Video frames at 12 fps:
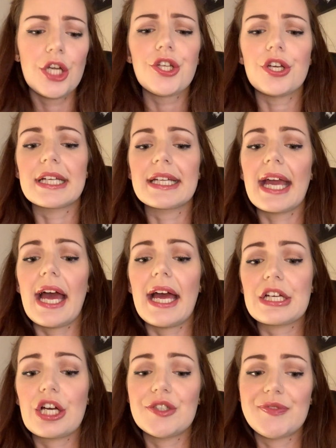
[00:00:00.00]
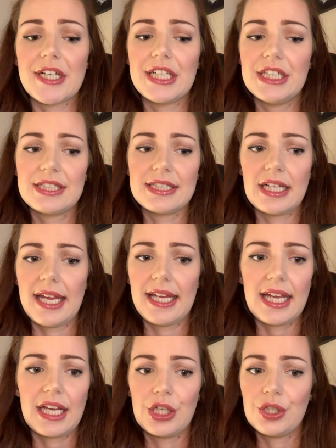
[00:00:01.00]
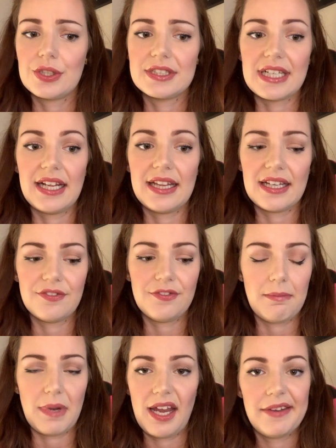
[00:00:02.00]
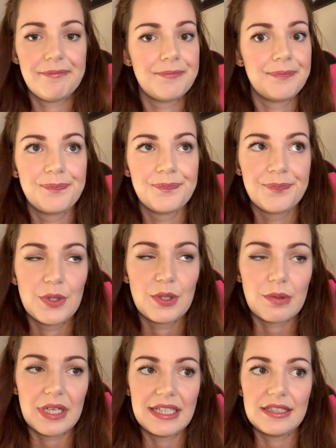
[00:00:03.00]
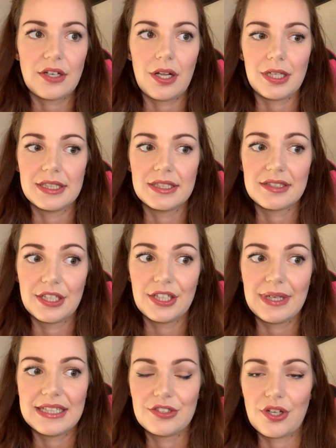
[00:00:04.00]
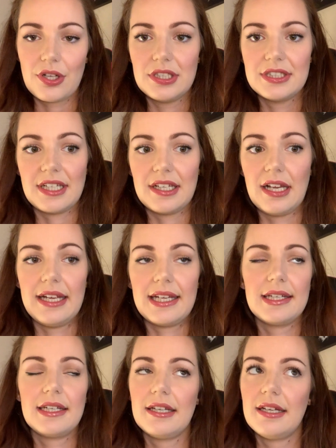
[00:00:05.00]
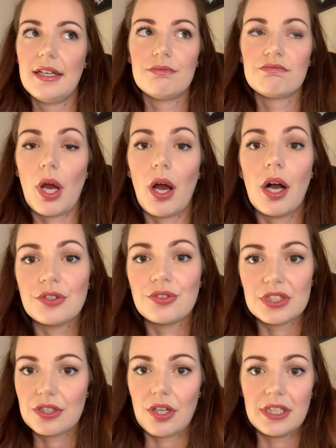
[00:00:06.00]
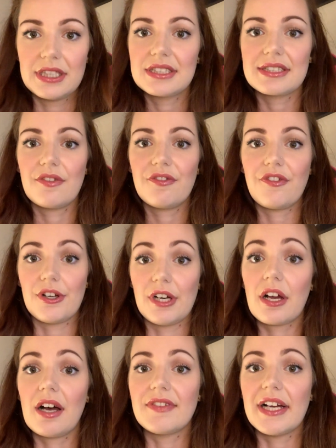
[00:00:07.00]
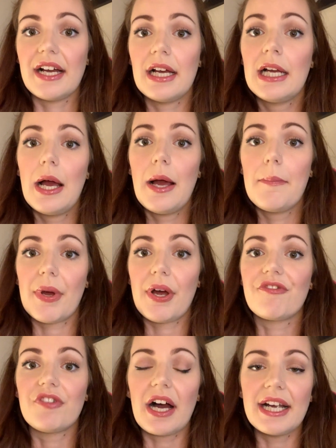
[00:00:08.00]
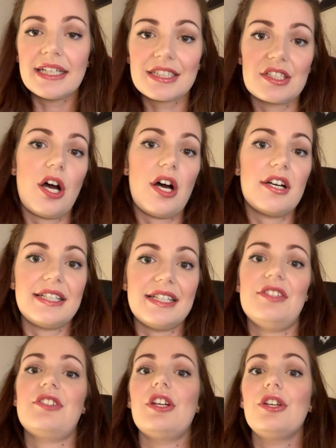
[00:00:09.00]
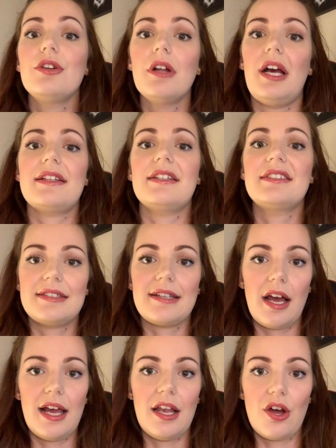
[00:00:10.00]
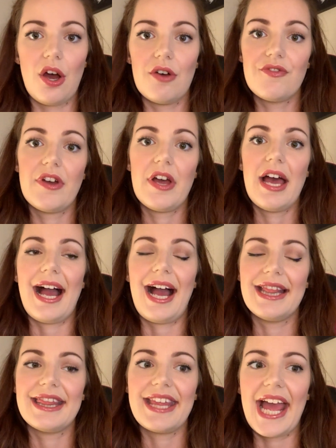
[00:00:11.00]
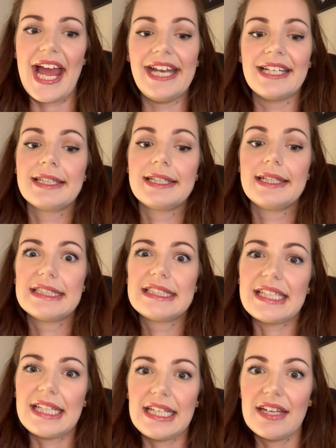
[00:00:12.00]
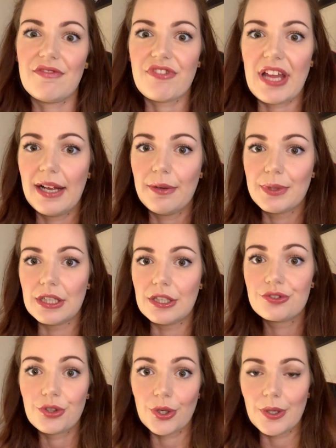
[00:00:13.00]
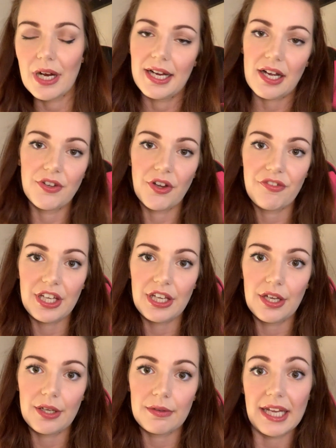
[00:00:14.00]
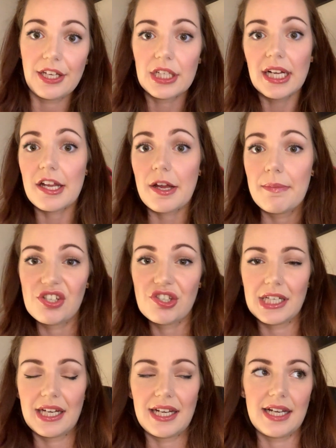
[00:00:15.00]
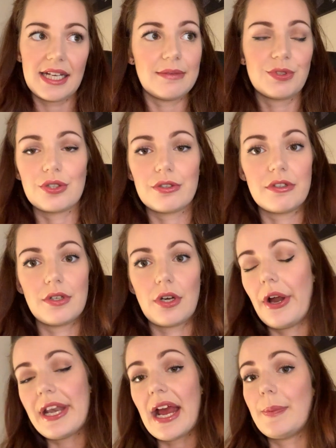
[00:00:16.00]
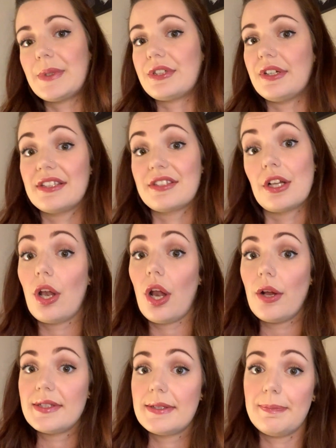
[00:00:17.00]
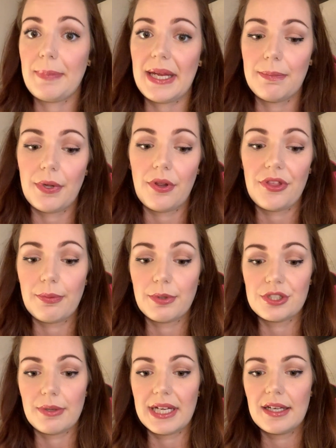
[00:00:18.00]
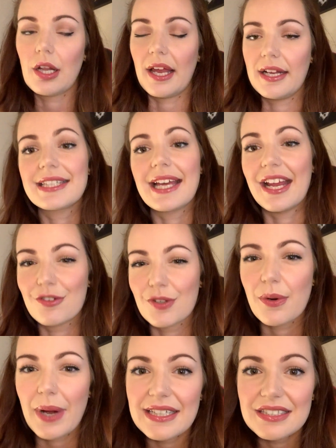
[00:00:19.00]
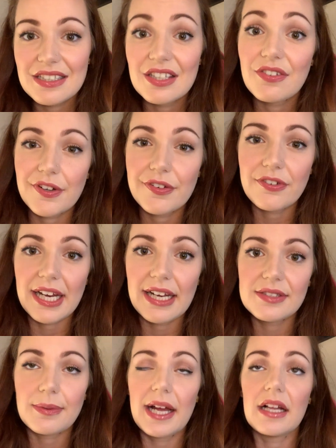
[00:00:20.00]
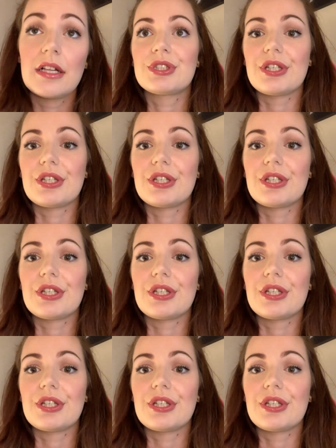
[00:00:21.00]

You can get covers, like it can cost anything from like $20, like US dollars, to like $100 for a cover, but find an artist that you like the style of and then see if they will draw a cover for you. Like you can either commission it, and I'm sure on episode there's a load of people that would do it, like take requests for free as well.